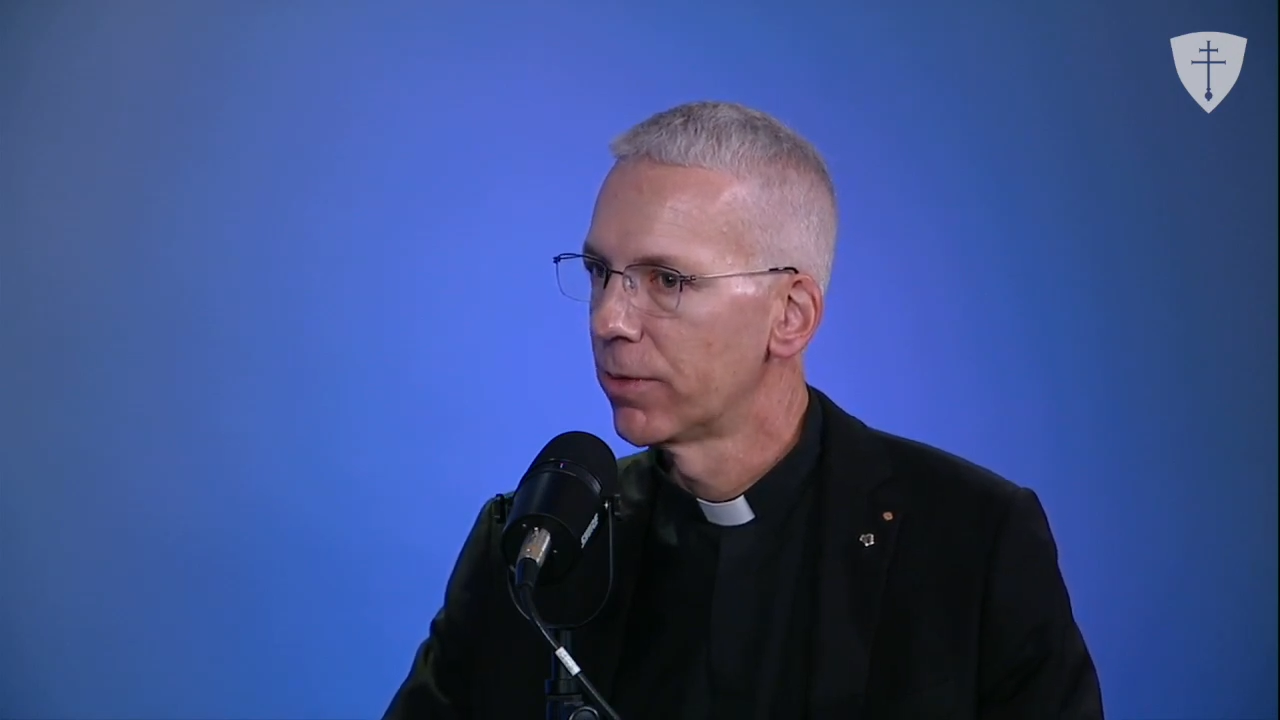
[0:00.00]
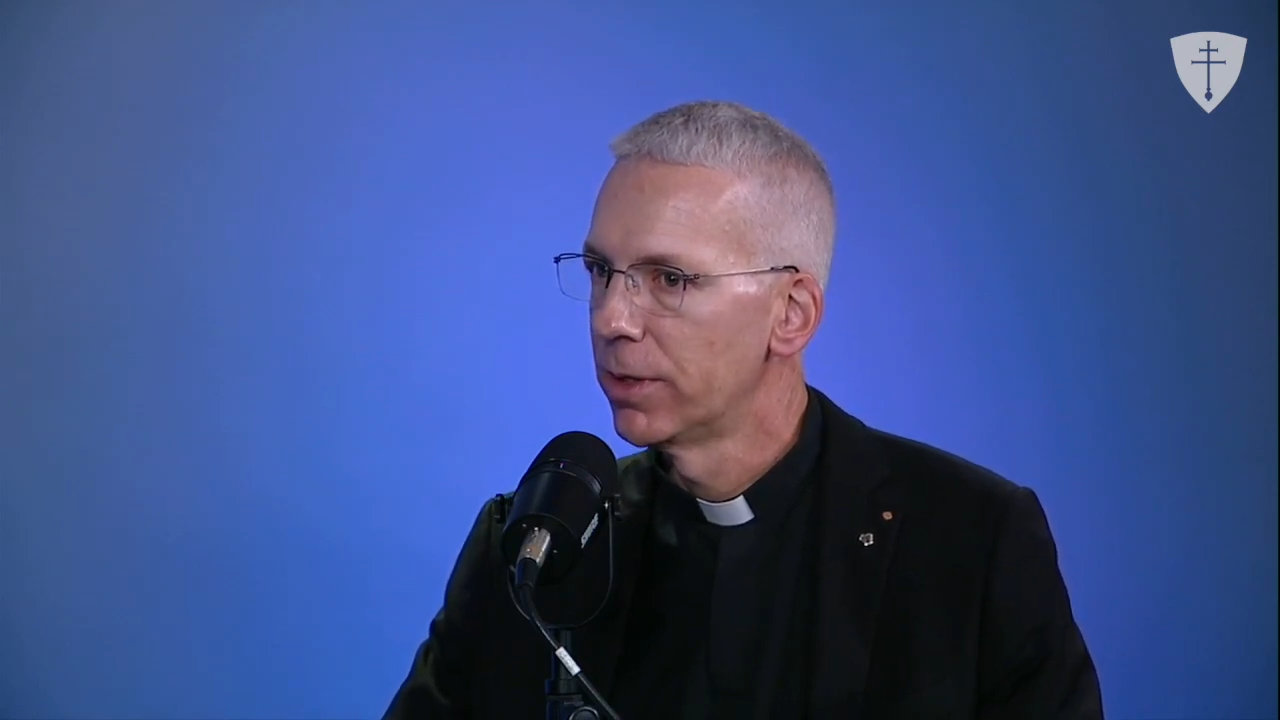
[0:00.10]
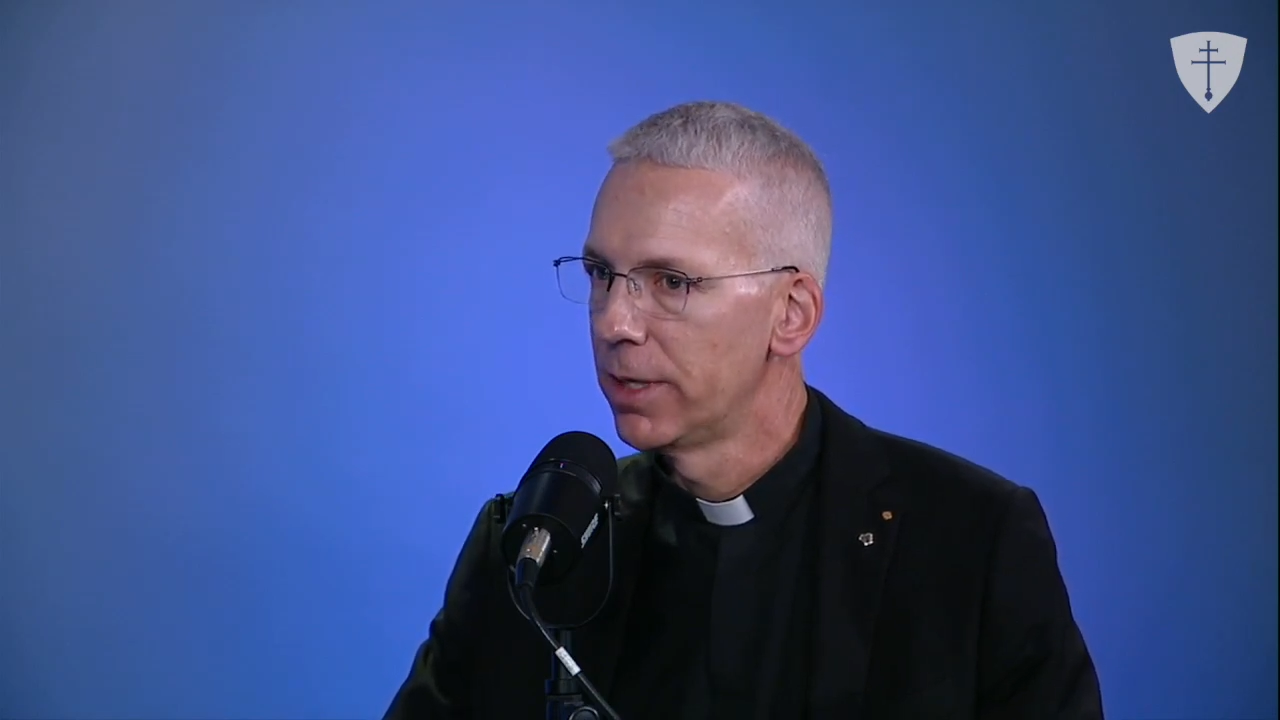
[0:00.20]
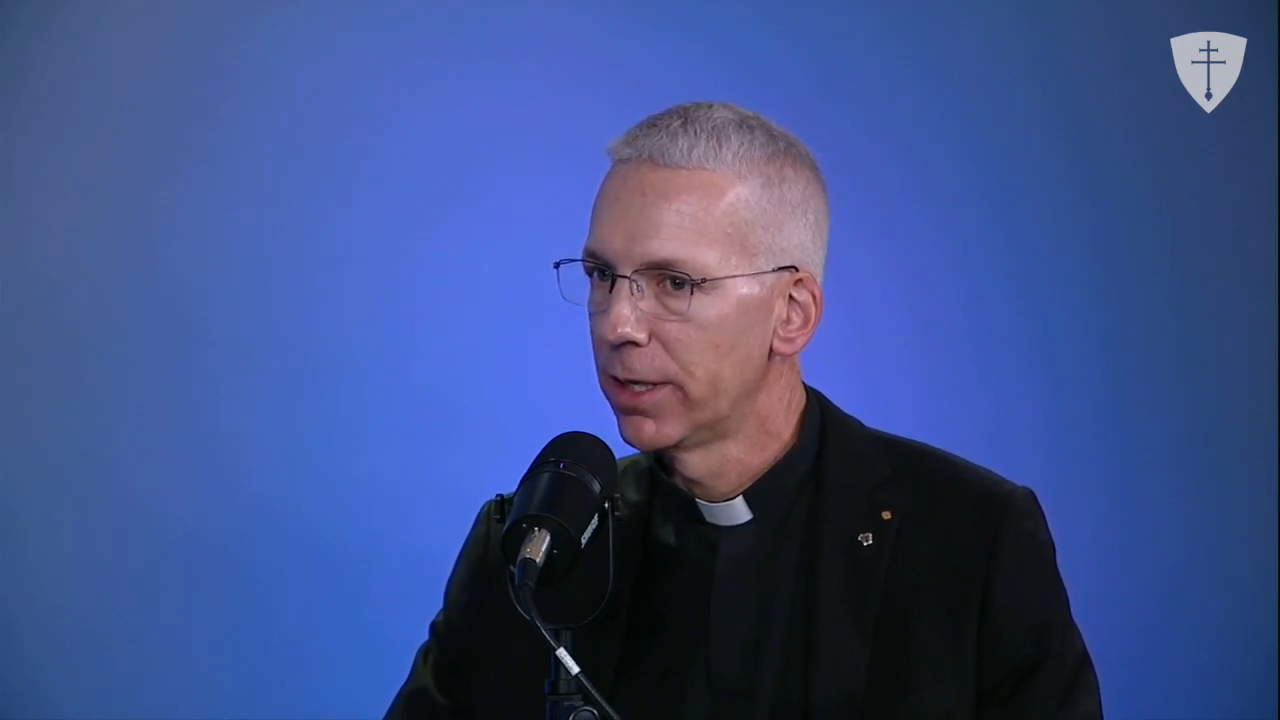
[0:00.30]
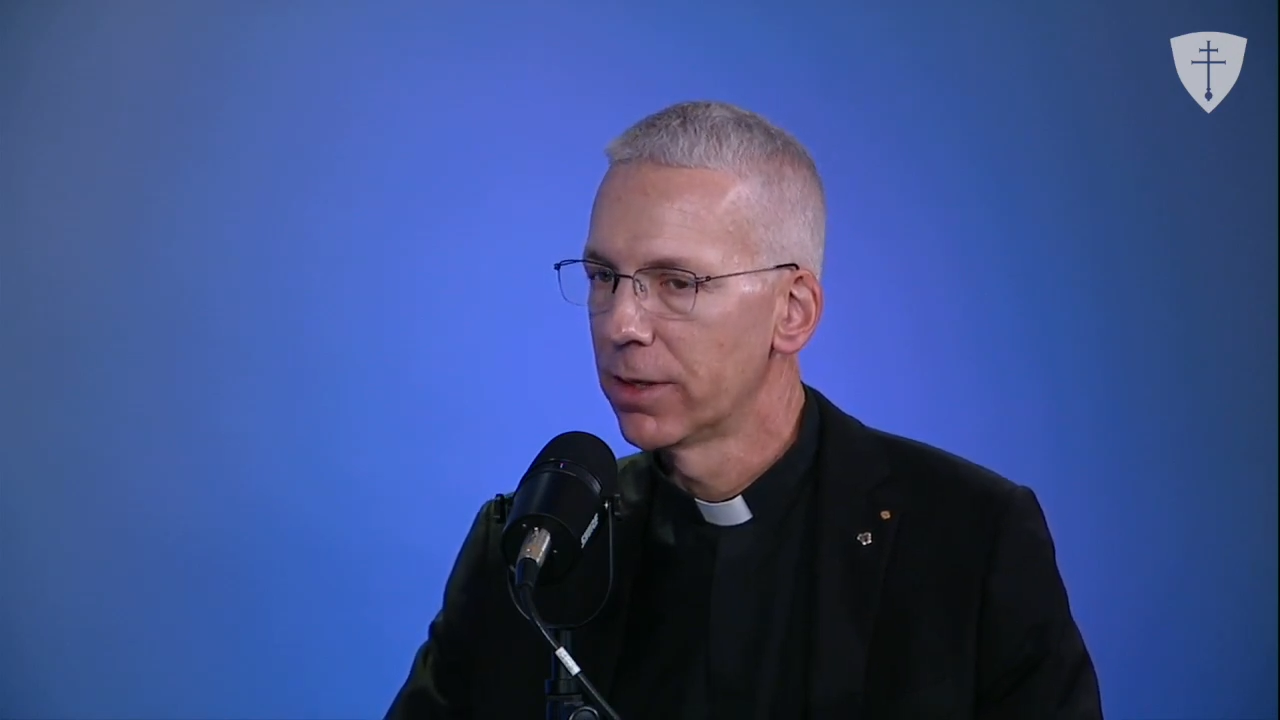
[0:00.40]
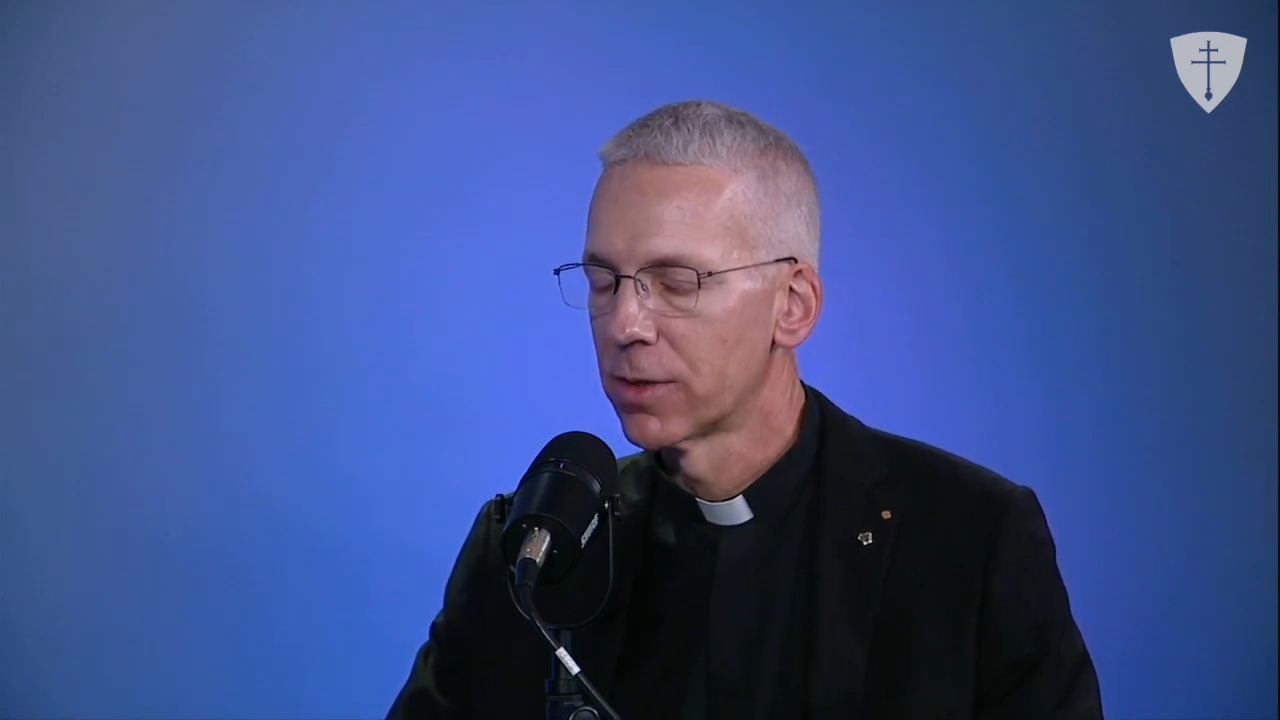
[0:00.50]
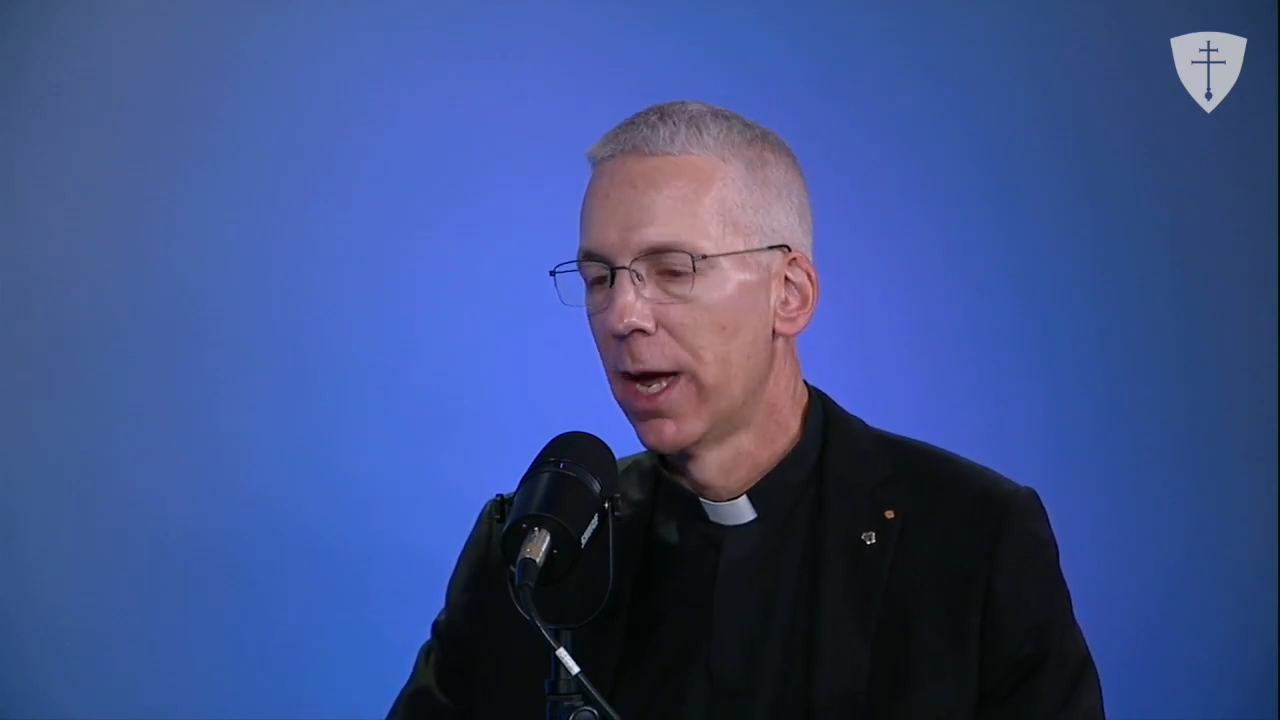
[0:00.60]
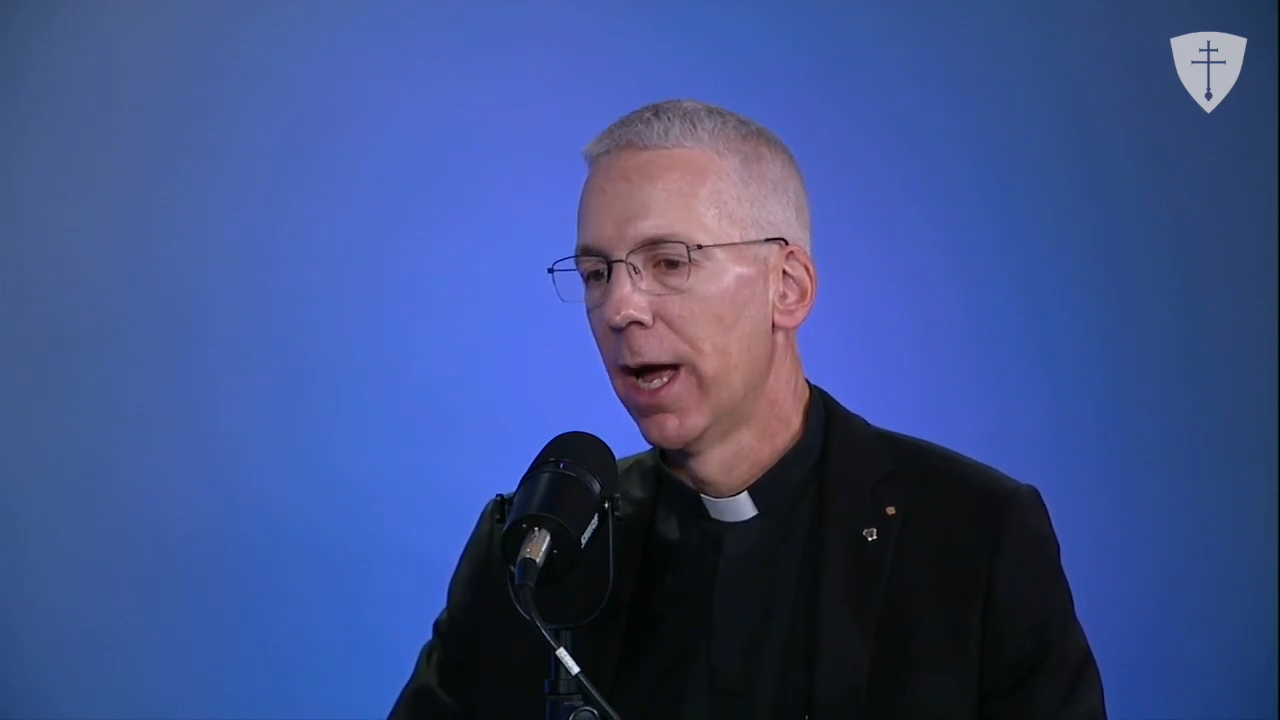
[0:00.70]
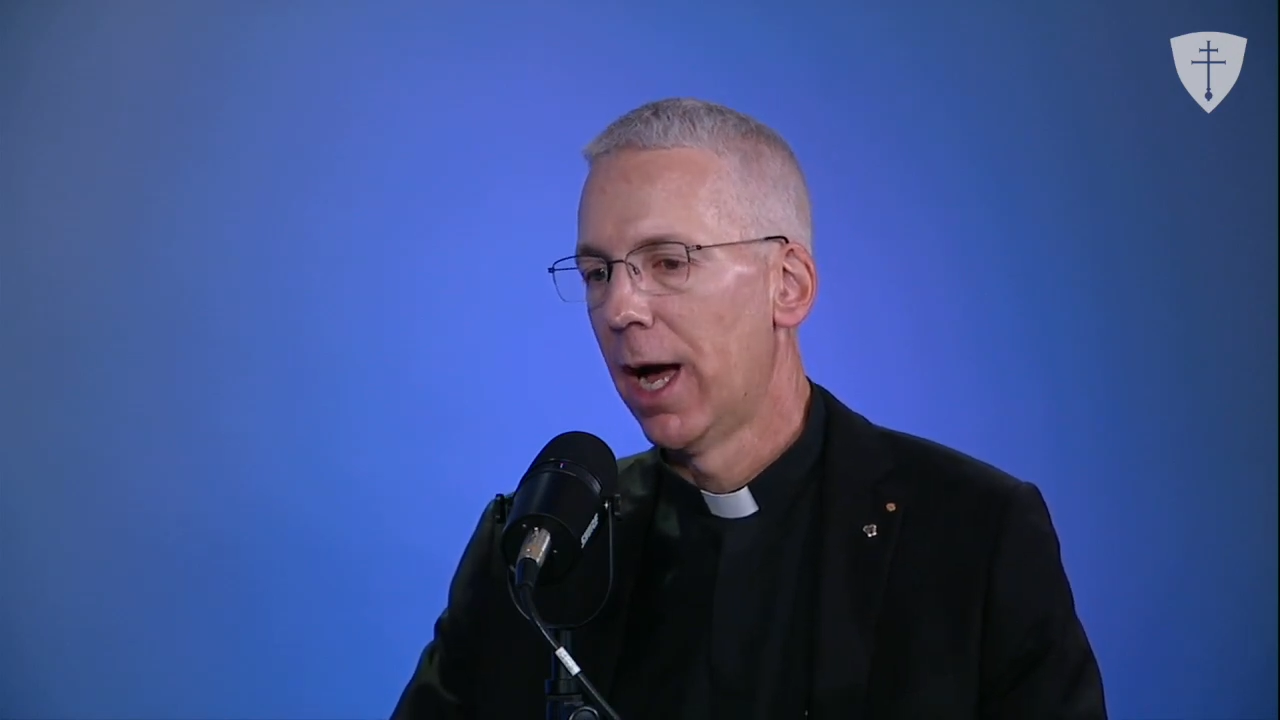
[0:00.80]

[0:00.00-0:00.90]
for the deacons.